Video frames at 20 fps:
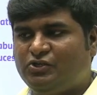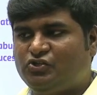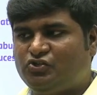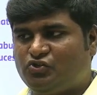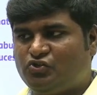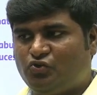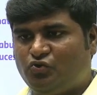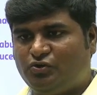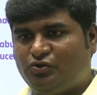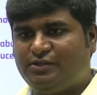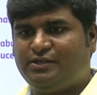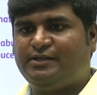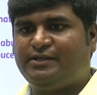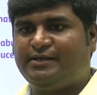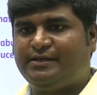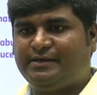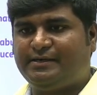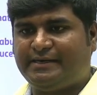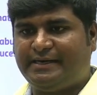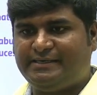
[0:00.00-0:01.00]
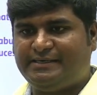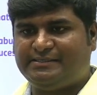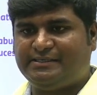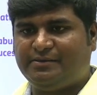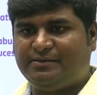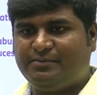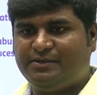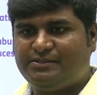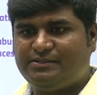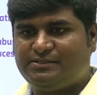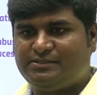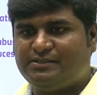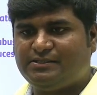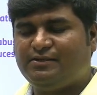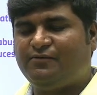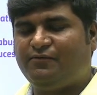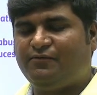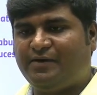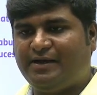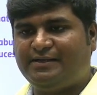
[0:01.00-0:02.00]
So know the right syllabus,
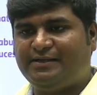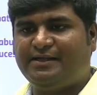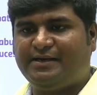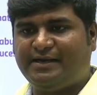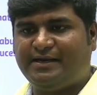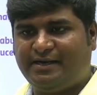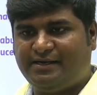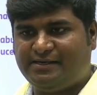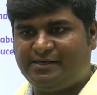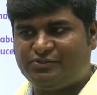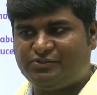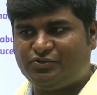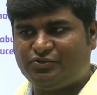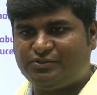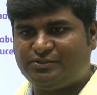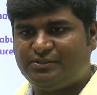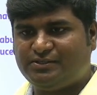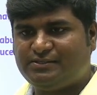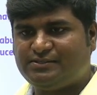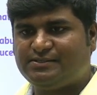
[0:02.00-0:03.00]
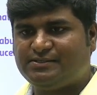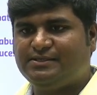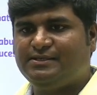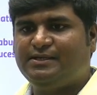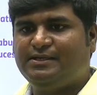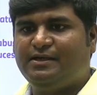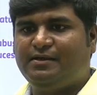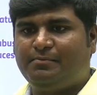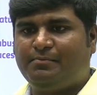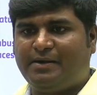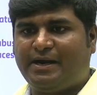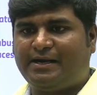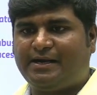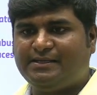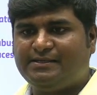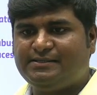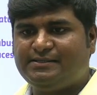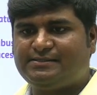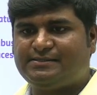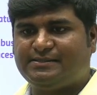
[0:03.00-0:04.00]
find the right resources,
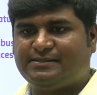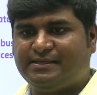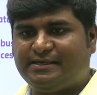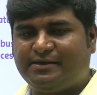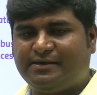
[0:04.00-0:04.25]
practice,